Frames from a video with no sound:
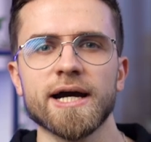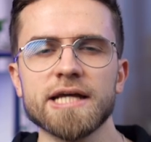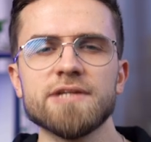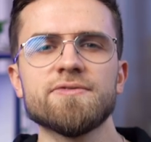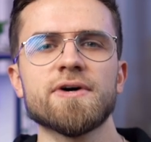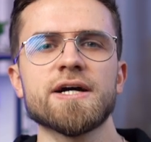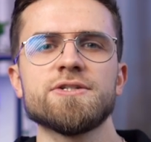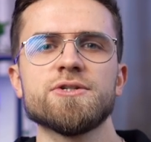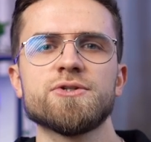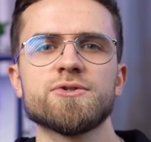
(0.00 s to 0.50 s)
I
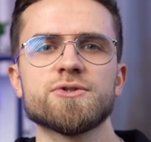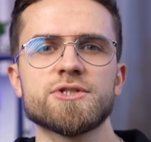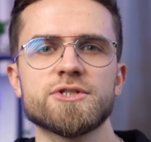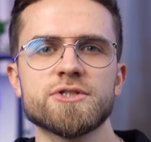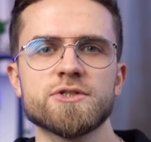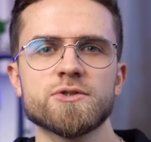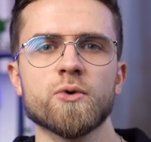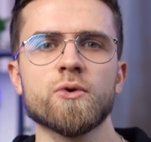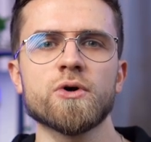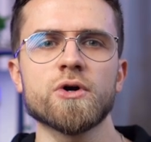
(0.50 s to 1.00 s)
advise you to
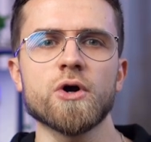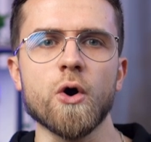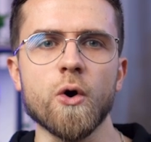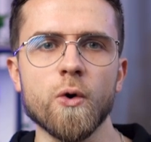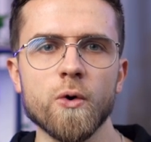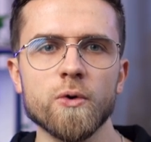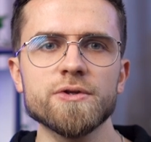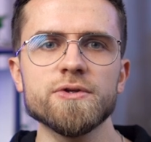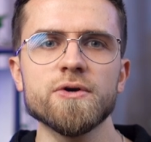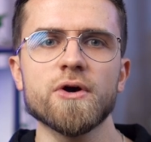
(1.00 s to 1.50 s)
store
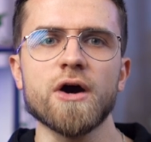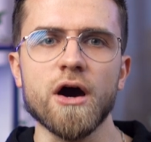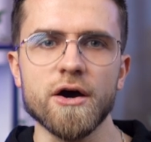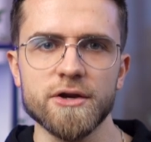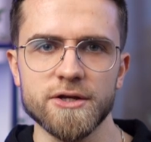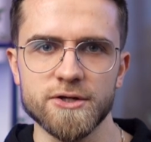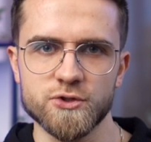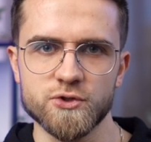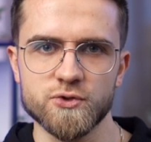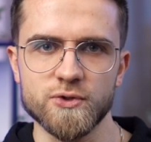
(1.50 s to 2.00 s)
all your
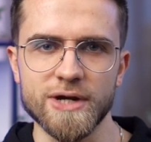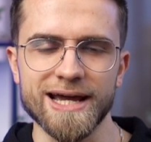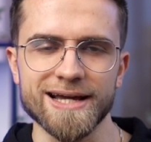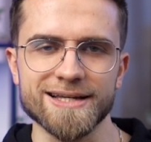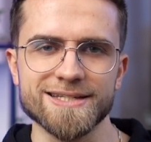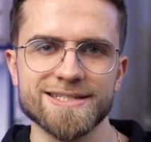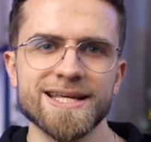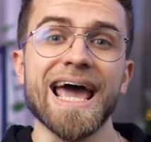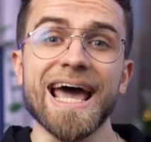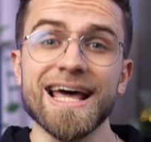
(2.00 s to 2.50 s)
audio
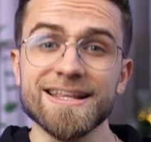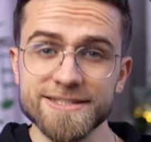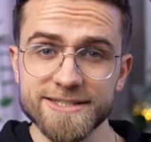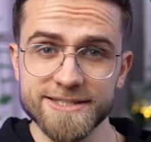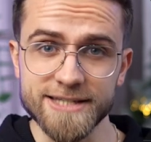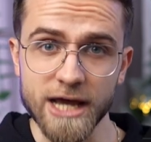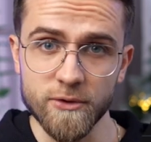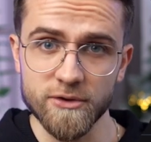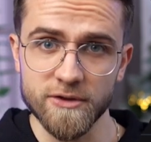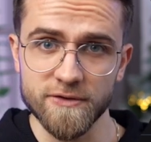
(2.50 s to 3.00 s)
tracks and
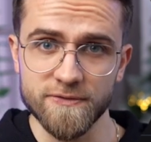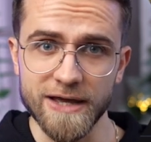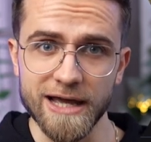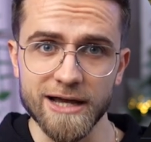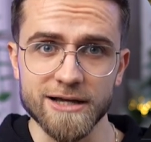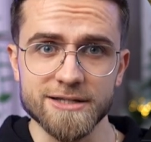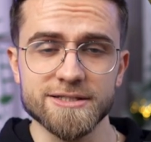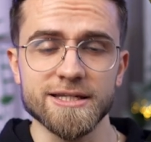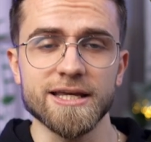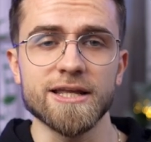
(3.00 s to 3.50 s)
sound
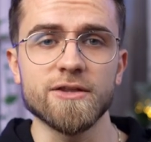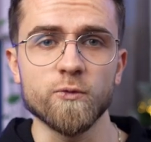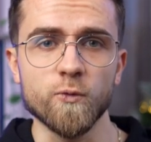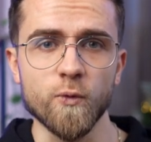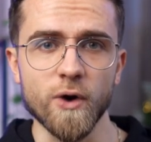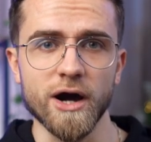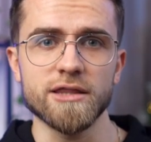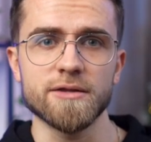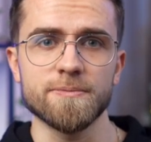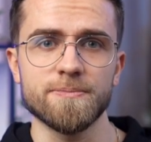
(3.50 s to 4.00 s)
effects in
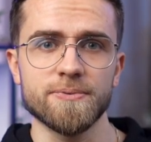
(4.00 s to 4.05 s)
one